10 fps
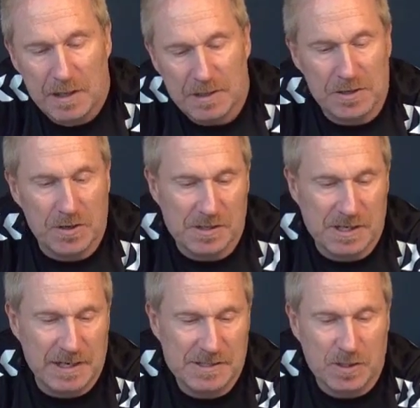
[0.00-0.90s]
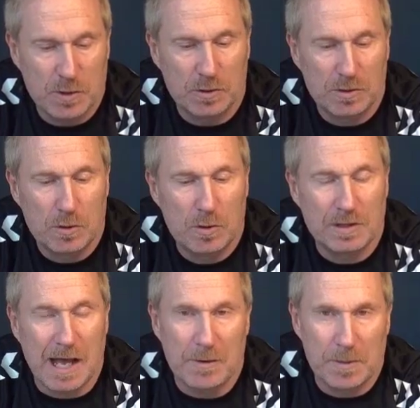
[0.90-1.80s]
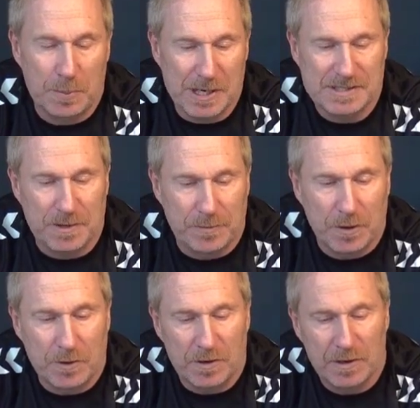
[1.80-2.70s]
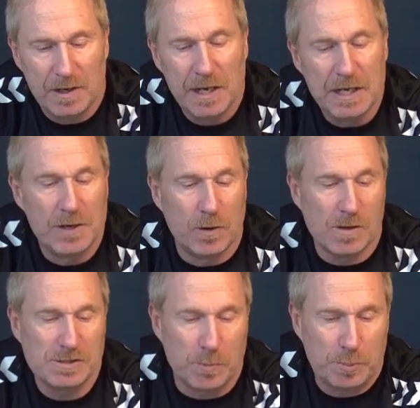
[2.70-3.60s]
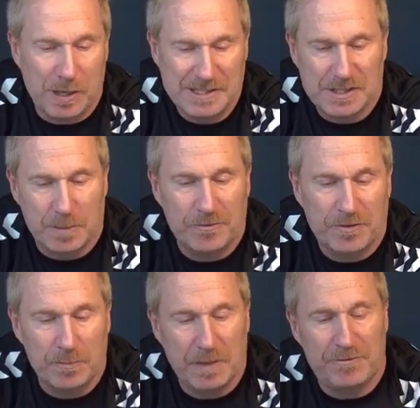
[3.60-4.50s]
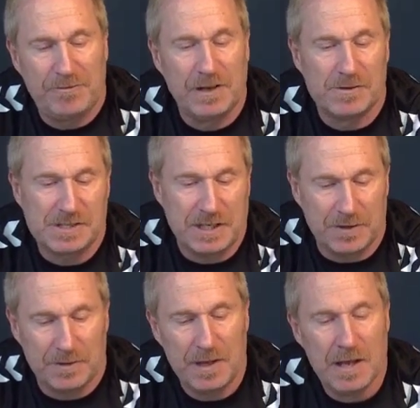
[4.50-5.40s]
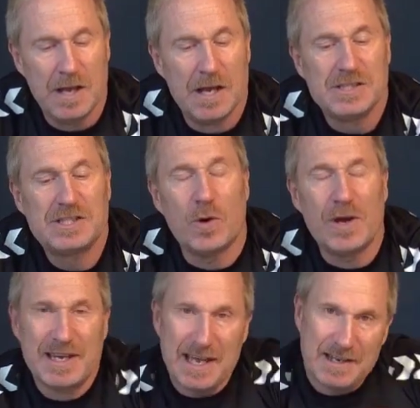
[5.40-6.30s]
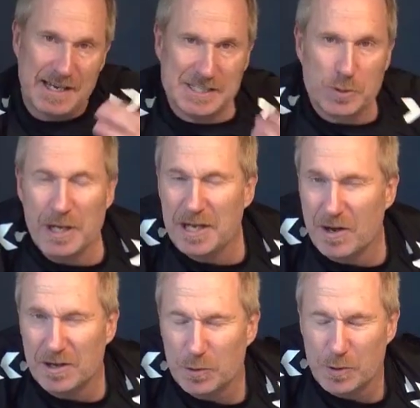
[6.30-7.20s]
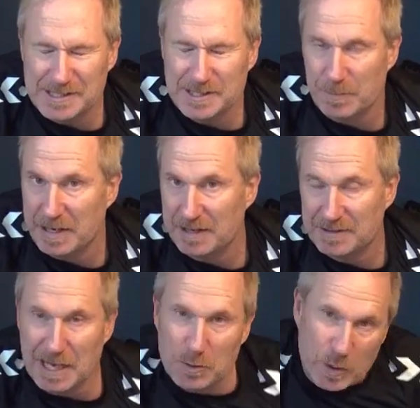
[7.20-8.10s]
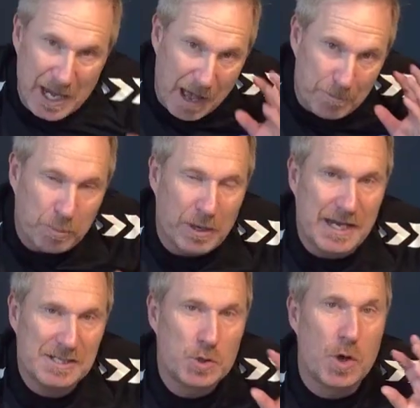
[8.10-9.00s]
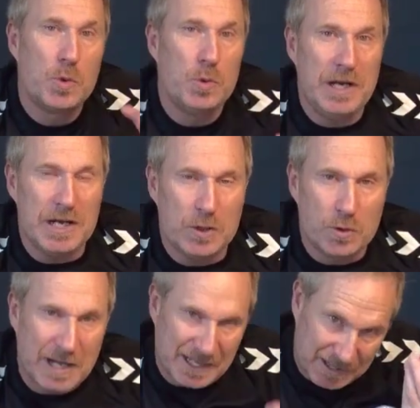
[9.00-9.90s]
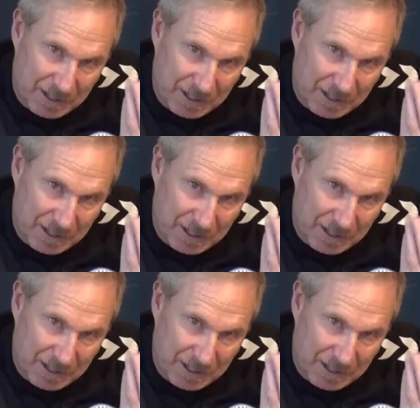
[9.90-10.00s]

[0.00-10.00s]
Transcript: then Jordan Henderson could go down and press the thrower. He could also press some of the midfielders here. So again, it's really underestimated that we have players who are really good at